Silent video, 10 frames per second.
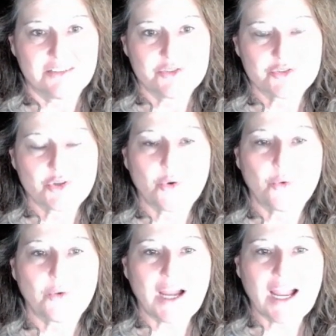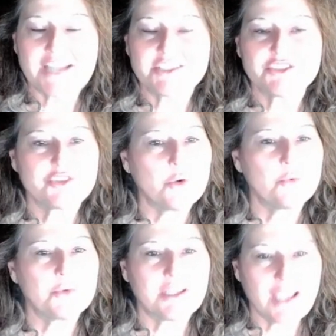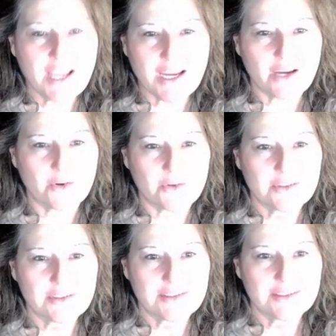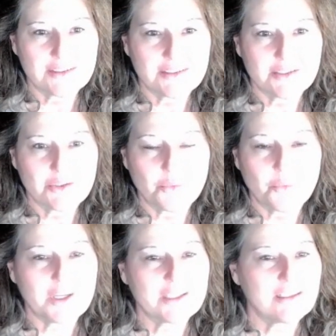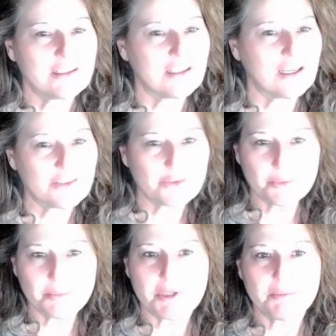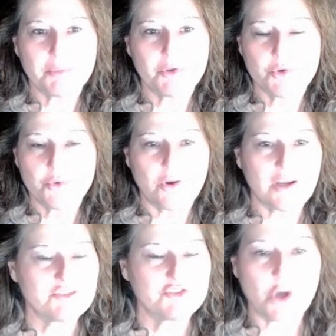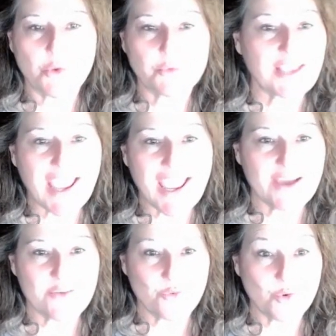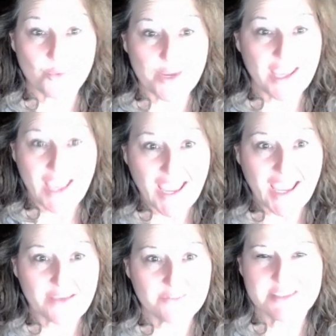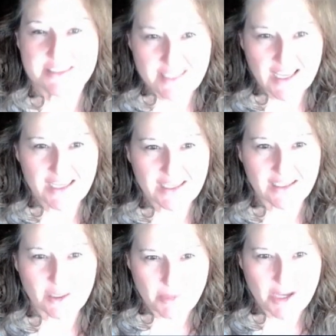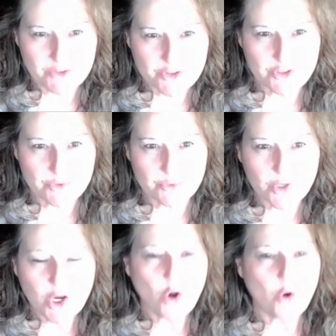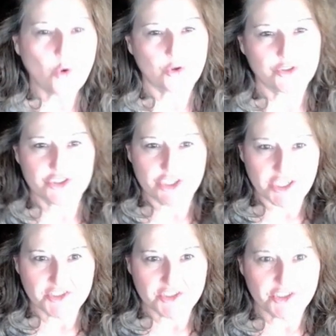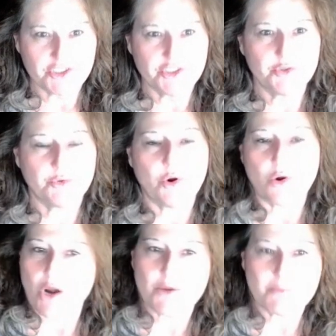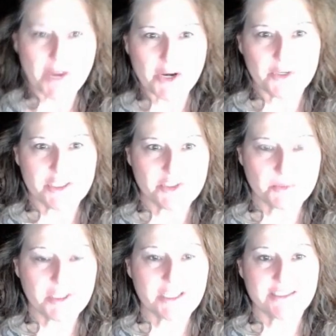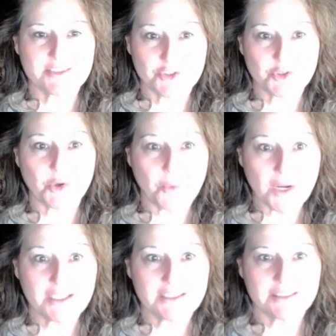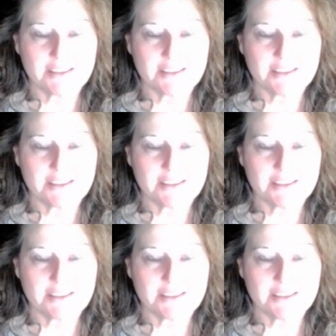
So I don't care what other people who don't have what we have say about you or judge you or our marriage, because you know what?